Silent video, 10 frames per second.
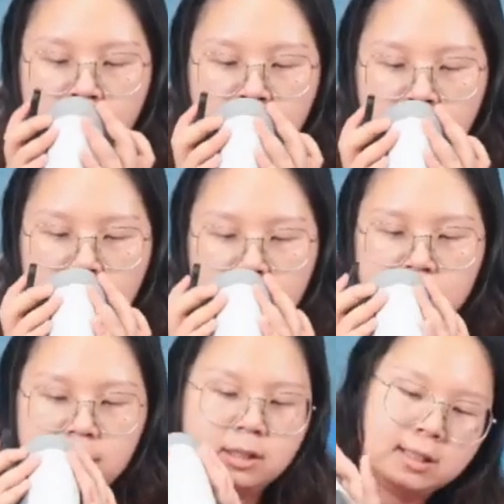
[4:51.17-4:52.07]
And
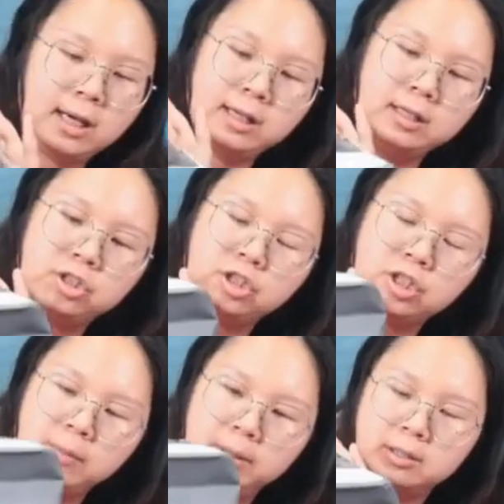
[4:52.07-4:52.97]
the side, the
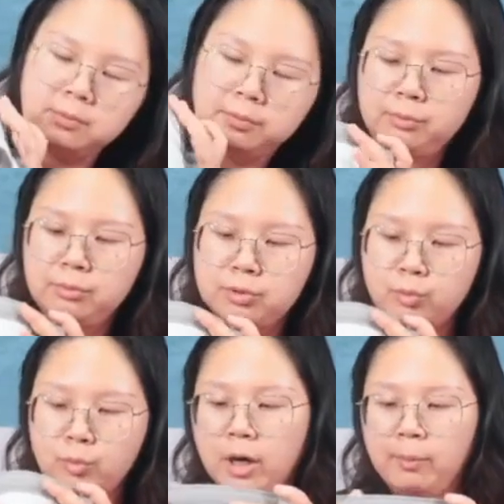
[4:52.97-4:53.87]
shape is
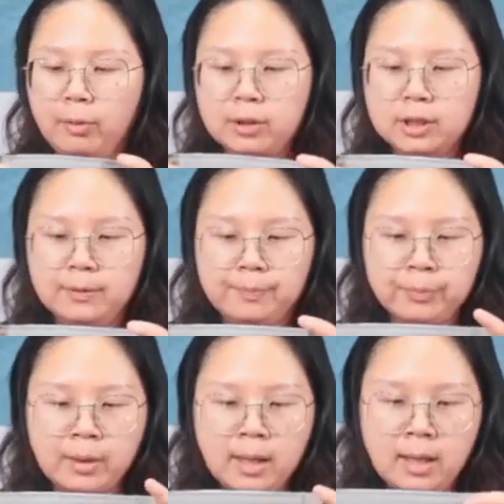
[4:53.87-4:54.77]
square bottom
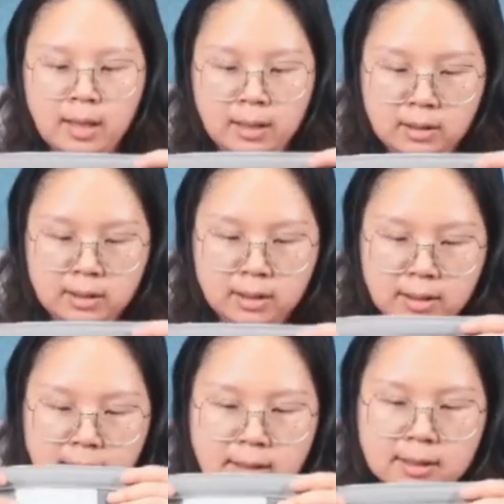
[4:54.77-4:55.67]
and uh,
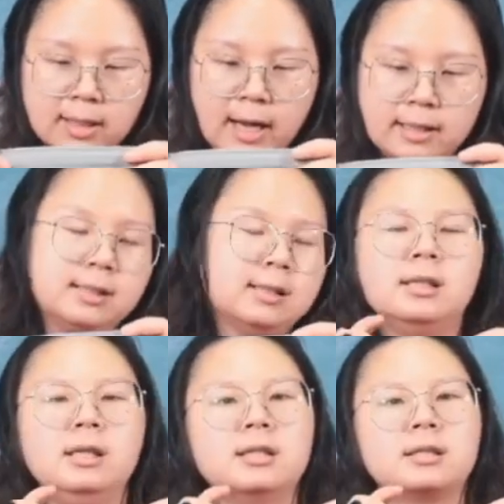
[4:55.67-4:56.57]
this size
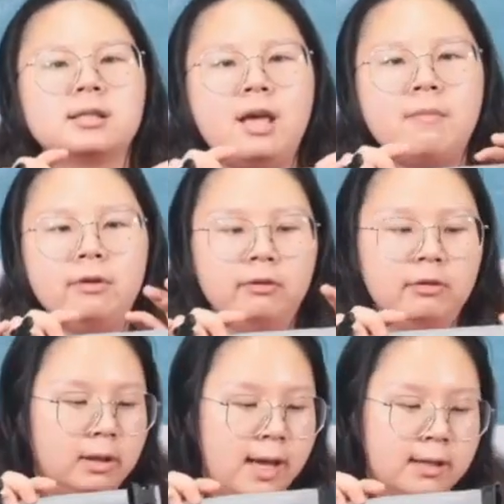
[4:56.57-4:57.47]
is similar
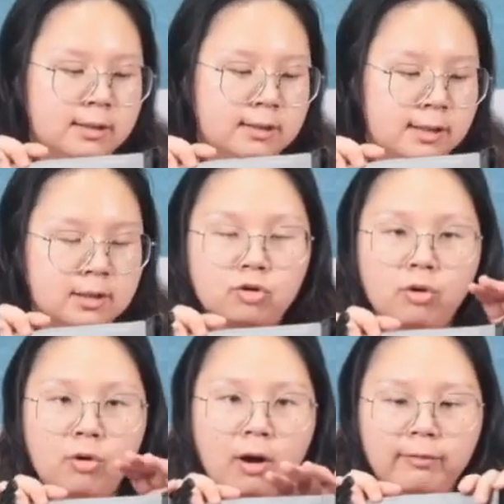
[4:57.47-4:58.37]
as this
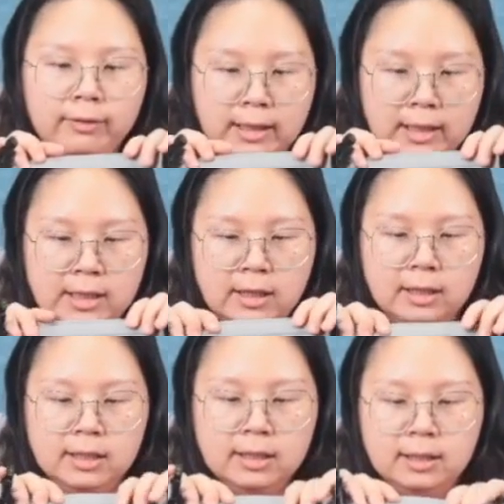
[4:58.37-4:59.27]
12 liter
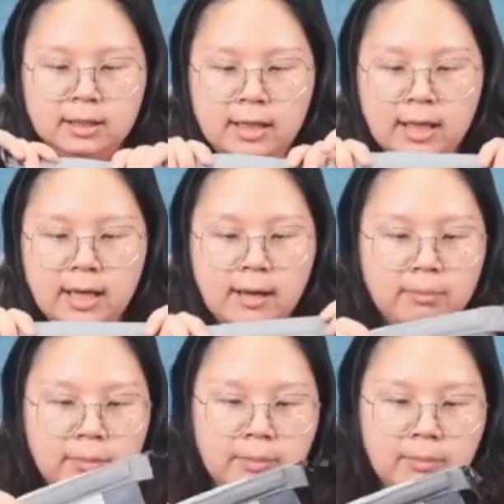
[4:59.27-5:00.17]
yeah
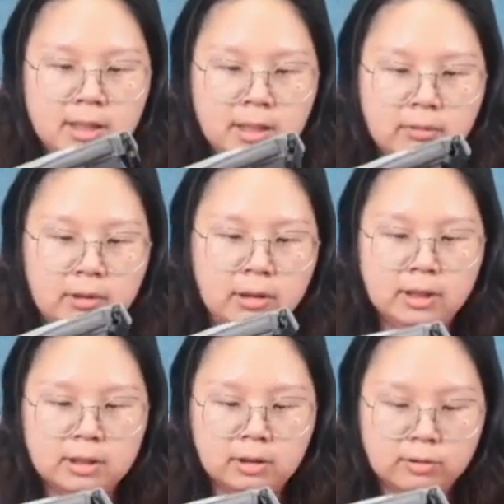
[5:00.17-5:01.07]
the material
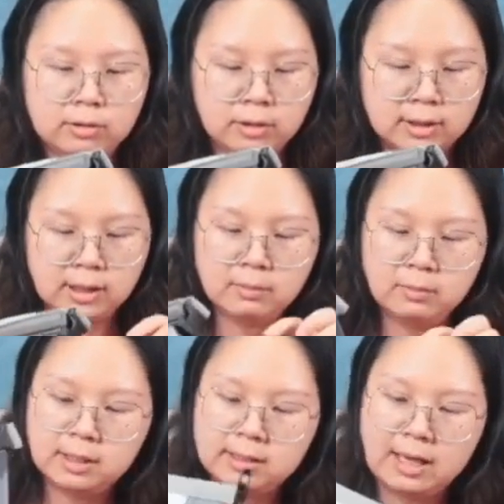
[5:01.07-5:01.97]
is also the same
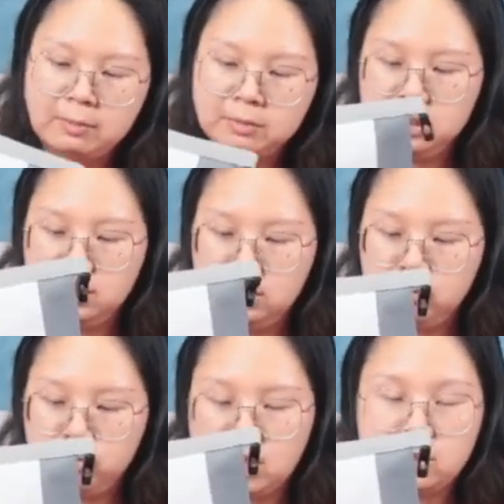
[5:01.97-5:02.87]
except the
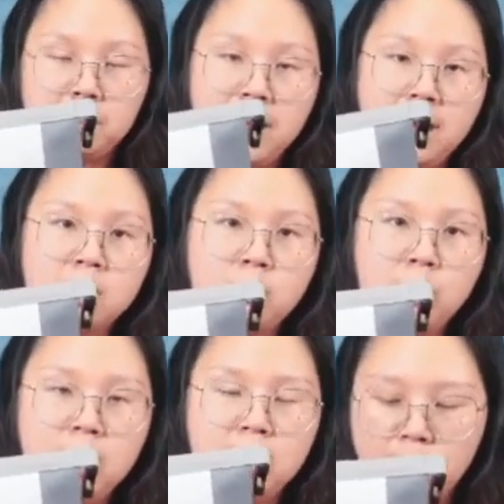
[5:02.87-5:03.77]
transparent
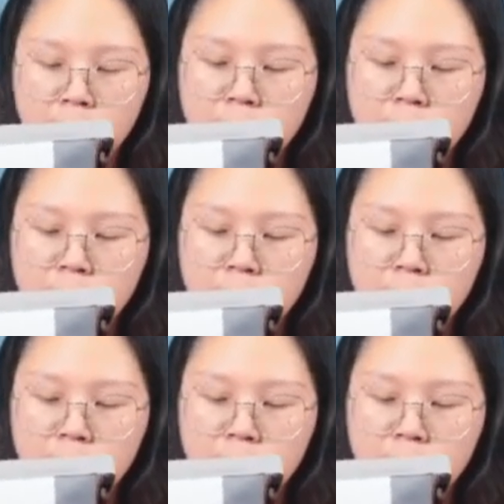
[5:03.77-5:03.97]
window